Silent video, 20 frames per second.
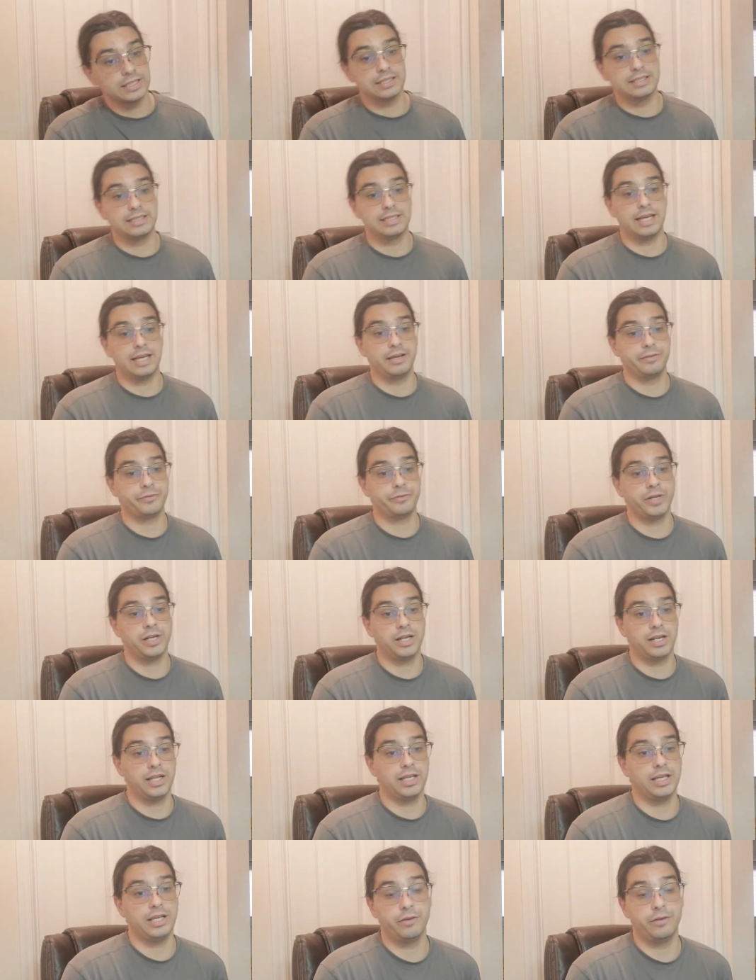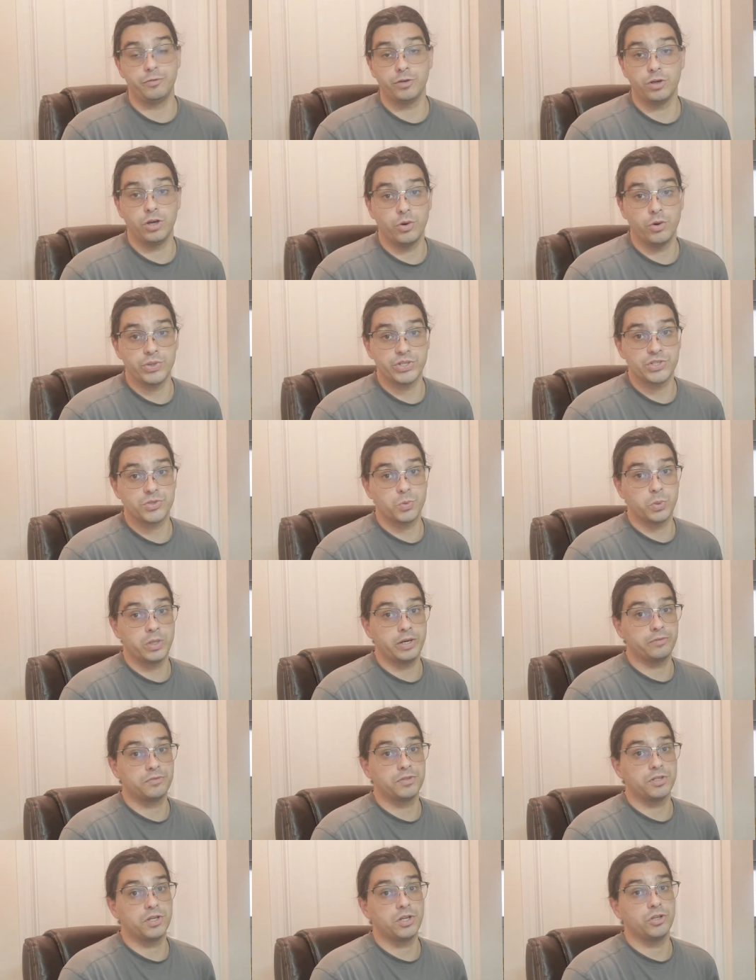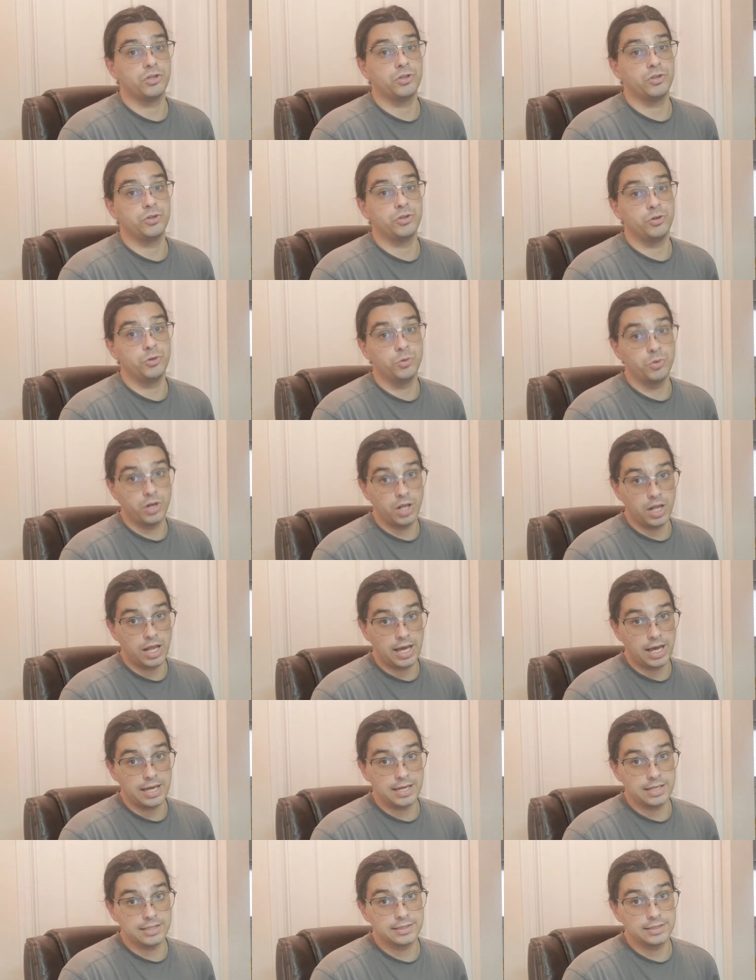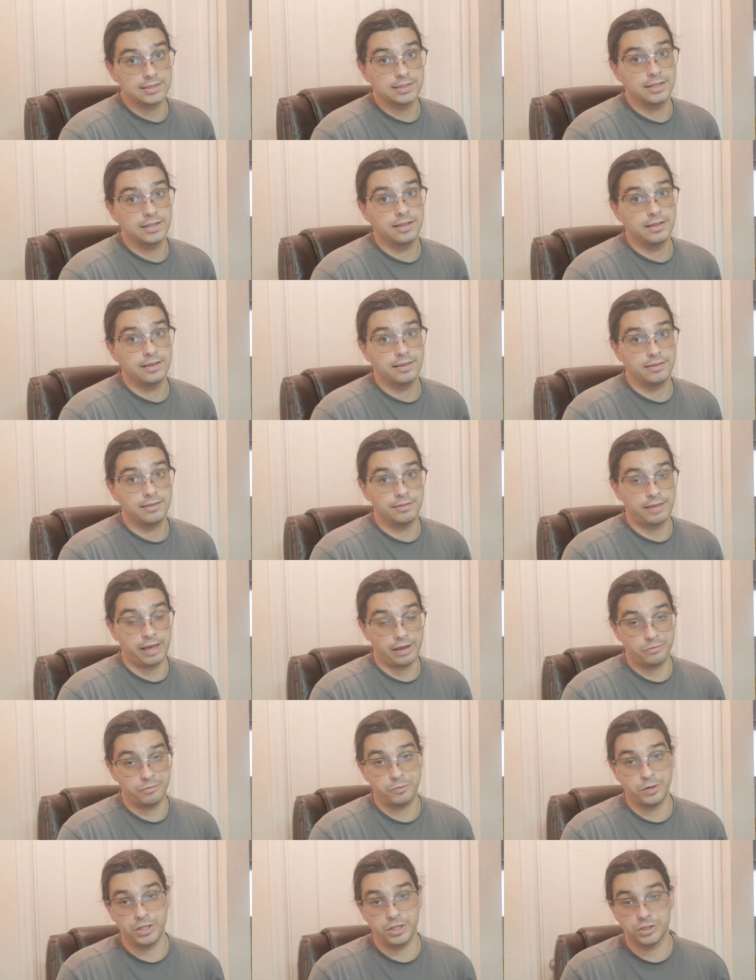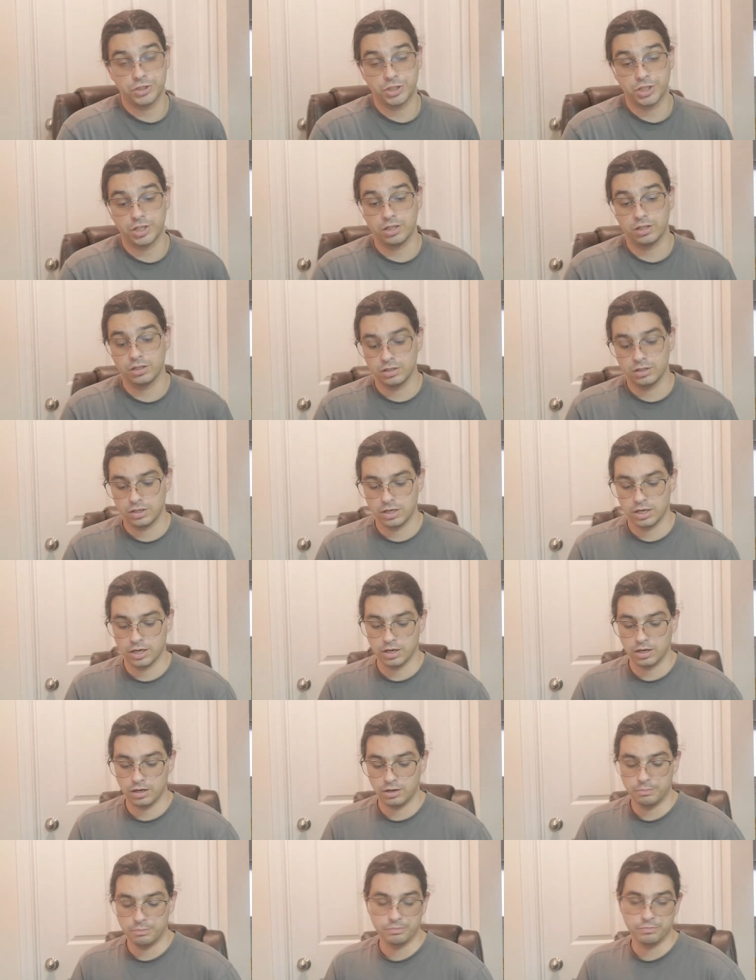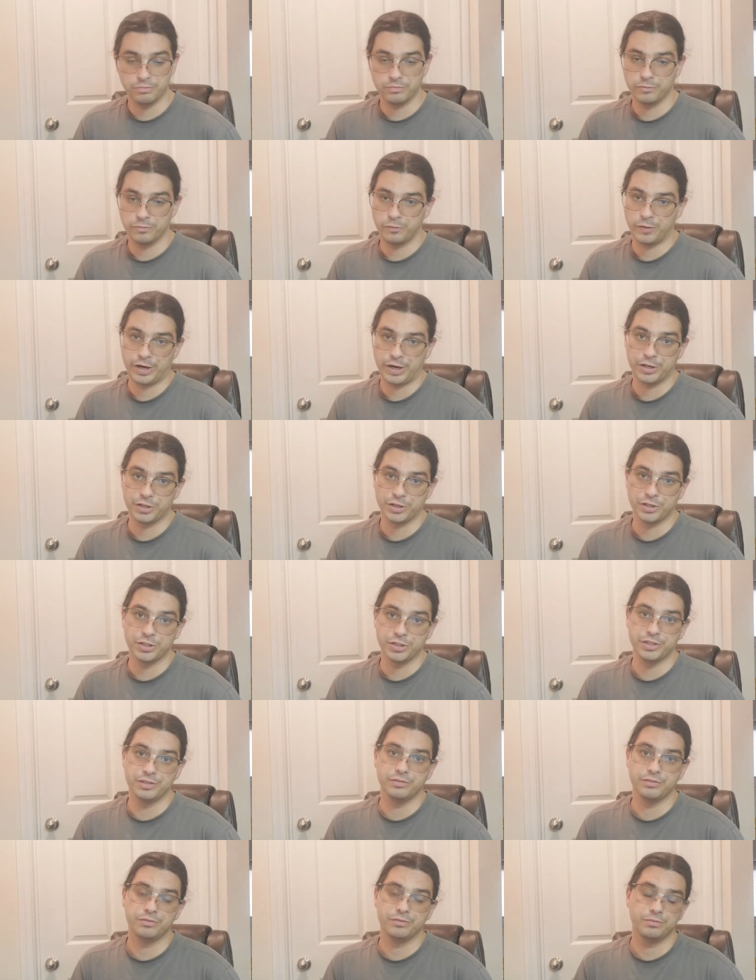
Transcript: Definitely, if you go with Swift, utilize that feature. Very good.